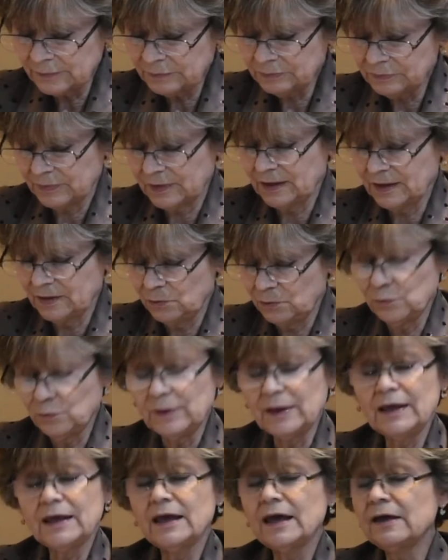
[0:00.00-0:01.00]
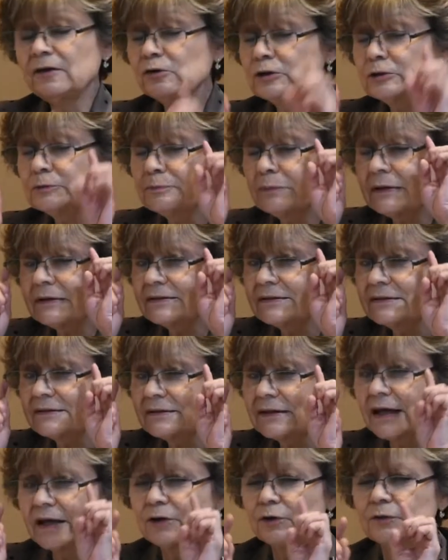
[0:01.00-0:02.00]
And they thought, and
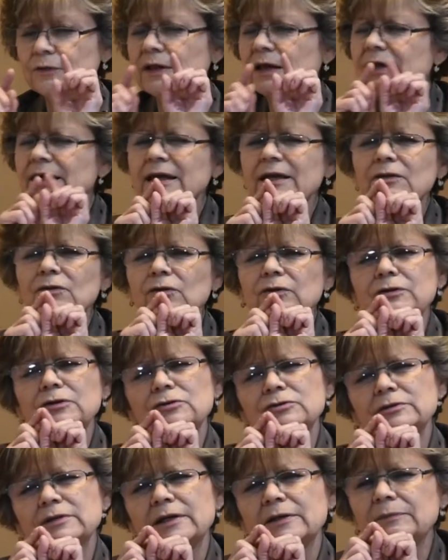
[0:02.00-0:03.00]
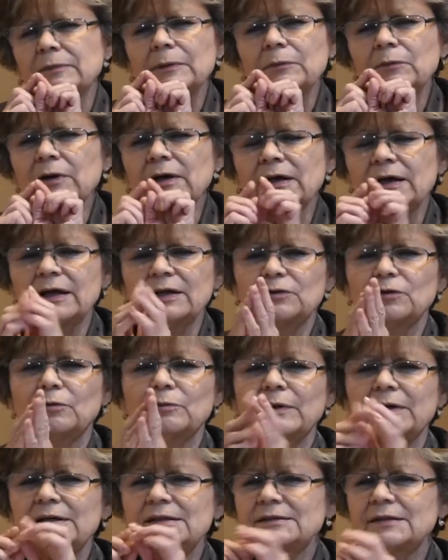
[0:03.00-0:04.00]
here we're going to notice something. We're going
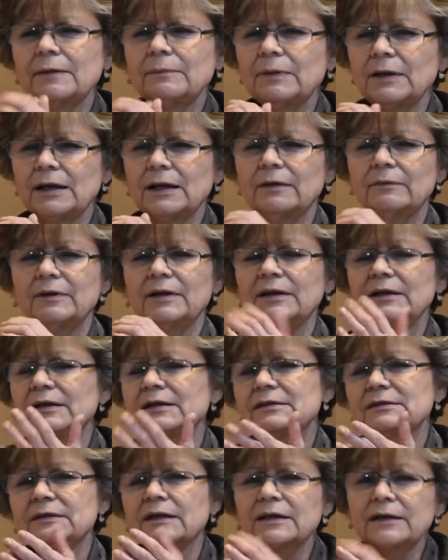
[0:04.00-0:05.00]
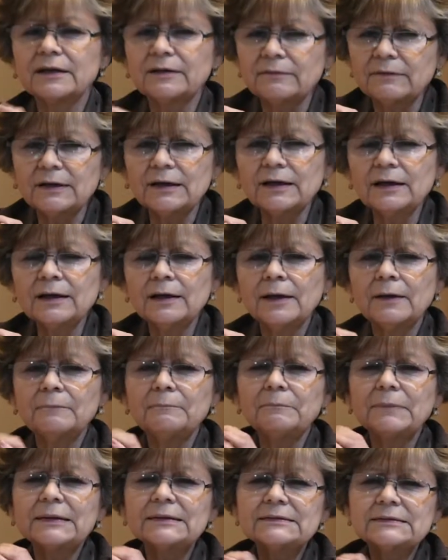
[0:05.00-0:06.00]
to take this word, write it down
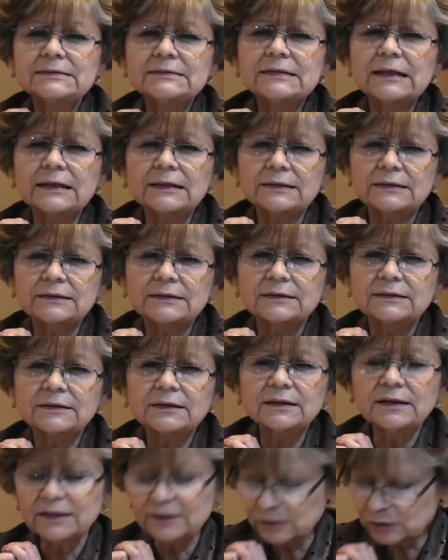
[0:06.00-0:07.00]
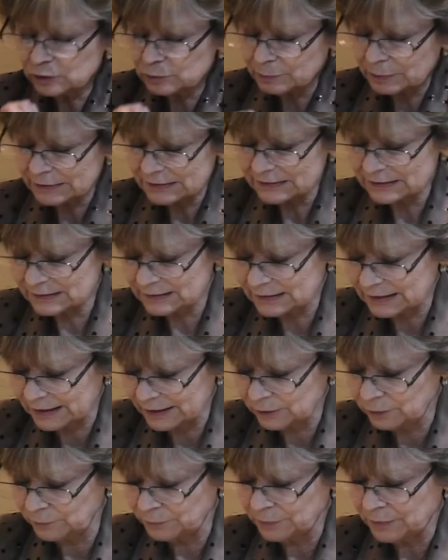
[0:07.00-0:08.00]
to think. They
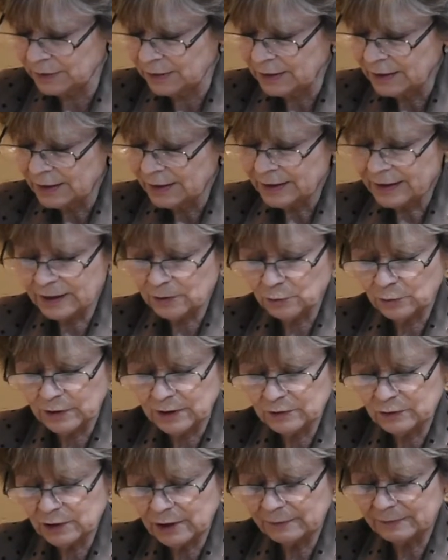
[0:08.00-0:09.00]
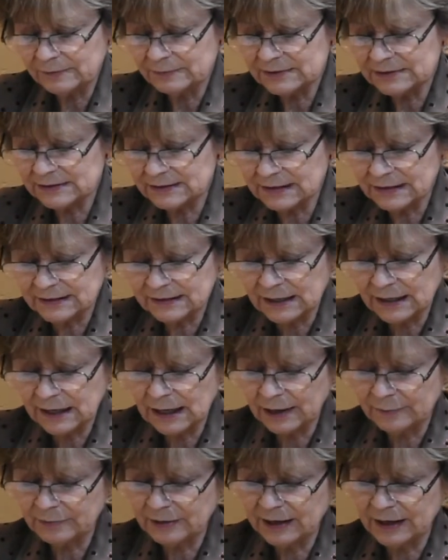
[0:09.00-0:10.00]
thought that it was not a
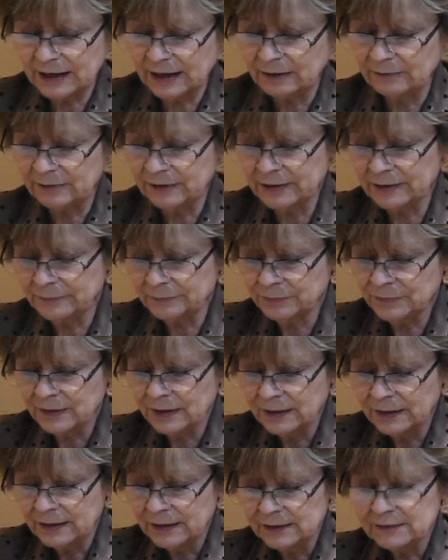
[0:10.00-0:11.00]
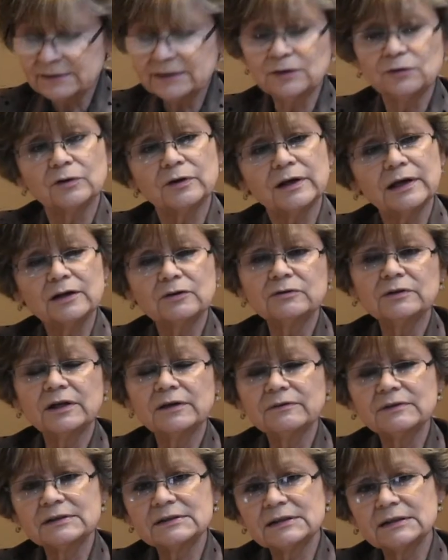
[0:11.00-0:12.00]
friendly visit, but that it was a
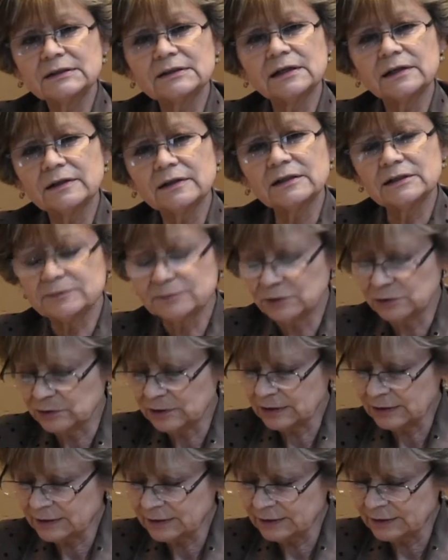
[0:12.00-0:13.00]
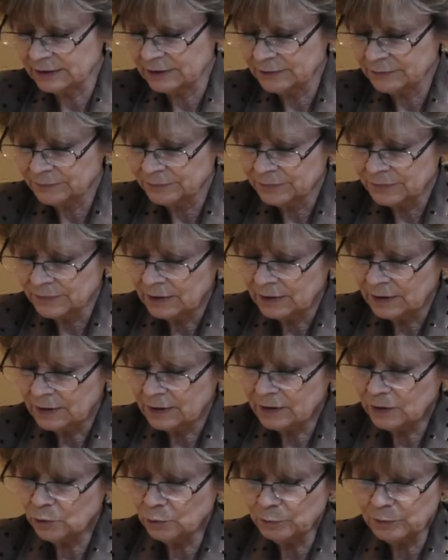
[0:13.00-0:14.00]
visit to spy them out.
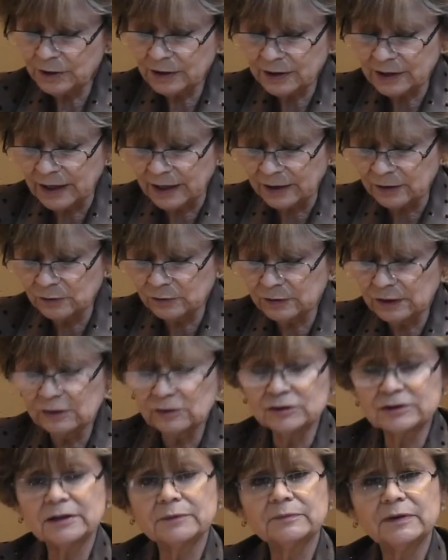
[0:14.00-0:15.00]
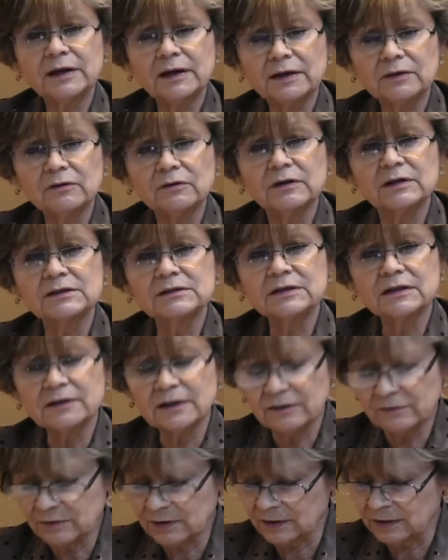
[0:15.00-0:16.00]
And they humiliated
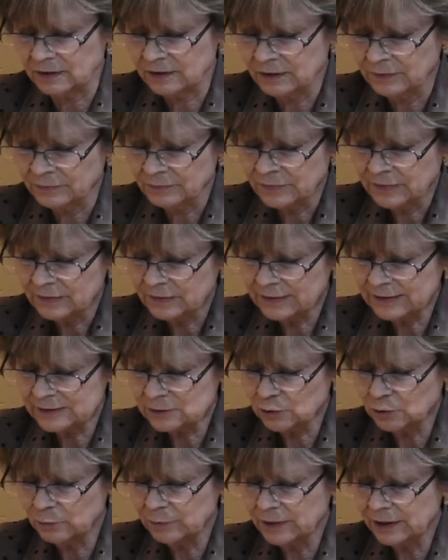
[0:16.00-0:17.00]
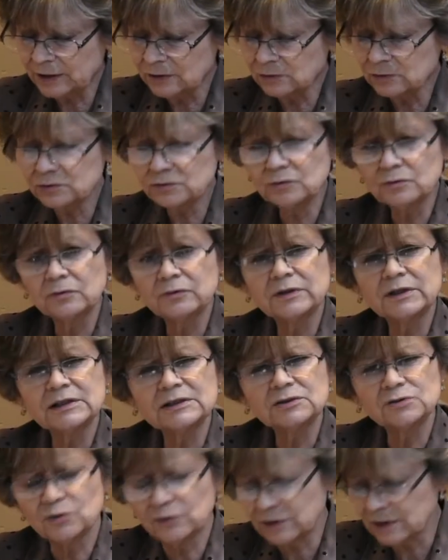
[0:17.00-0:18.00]
David's ambassadors,
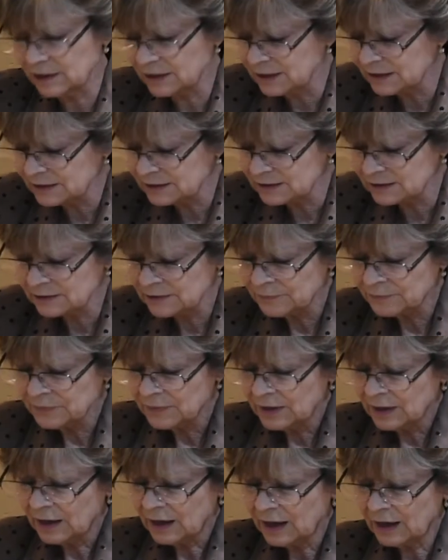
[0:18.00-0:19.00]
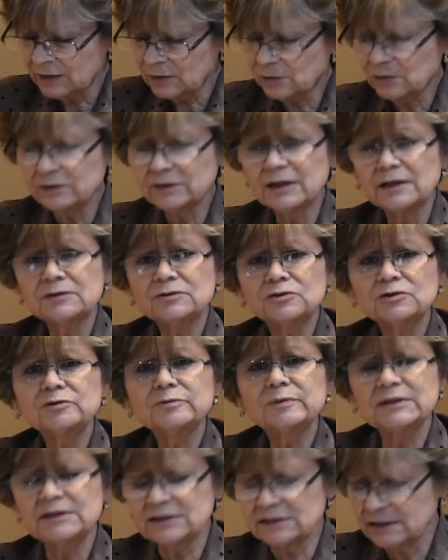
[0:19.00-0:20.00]
uncovering their nakedness when they cut their
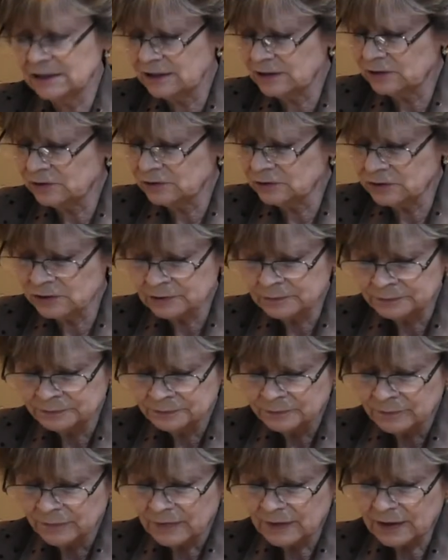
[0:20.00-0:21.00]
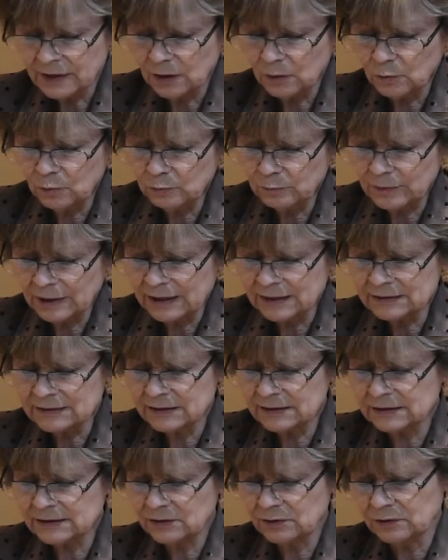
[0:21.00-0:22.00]
garments and
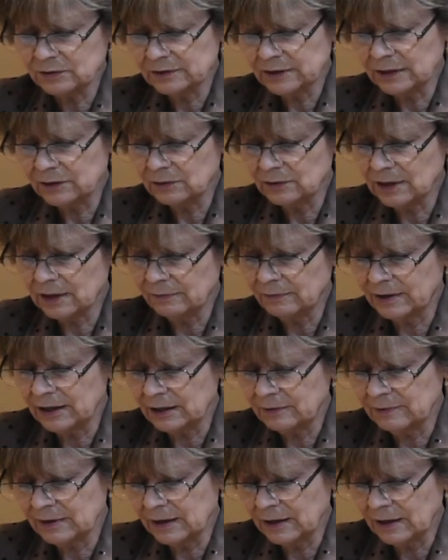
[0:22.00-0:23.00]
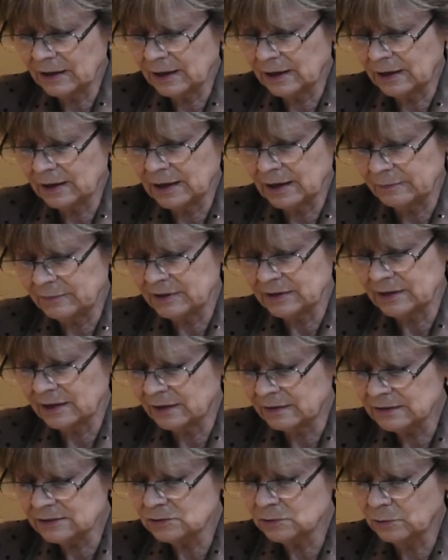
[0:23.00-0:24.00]
even
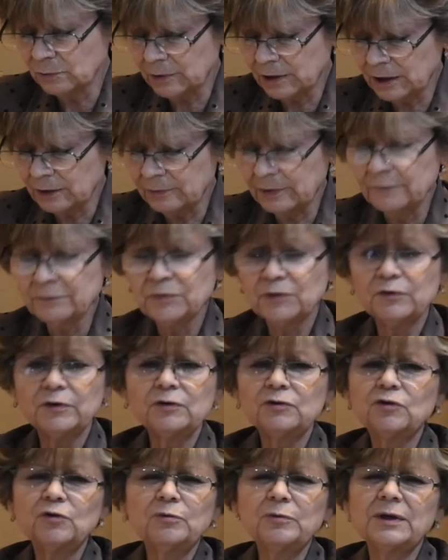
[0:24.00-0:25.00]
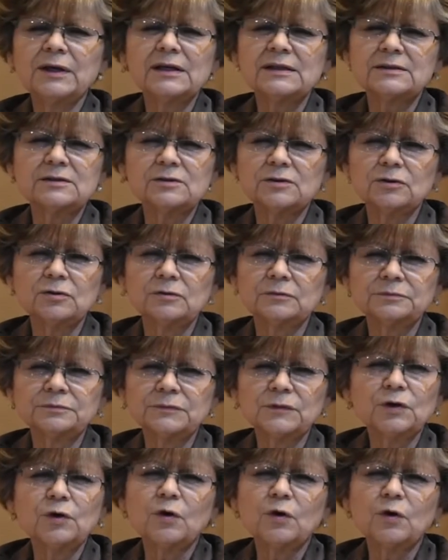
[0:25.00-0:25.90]
even they cut their beards